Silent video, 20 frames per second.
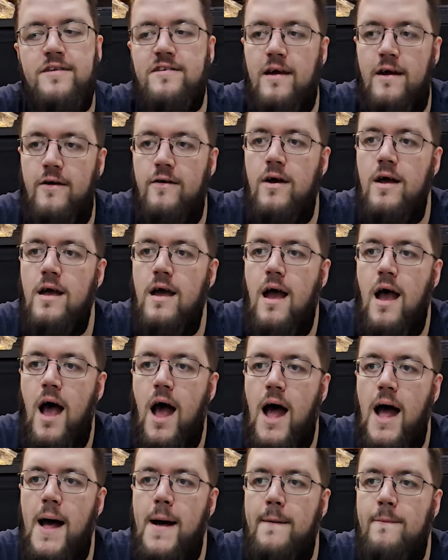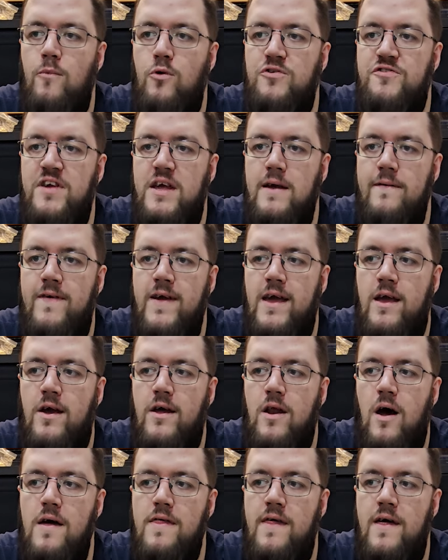So we'll see if he can
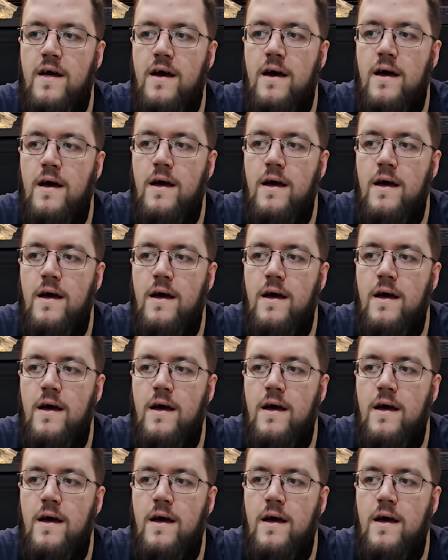either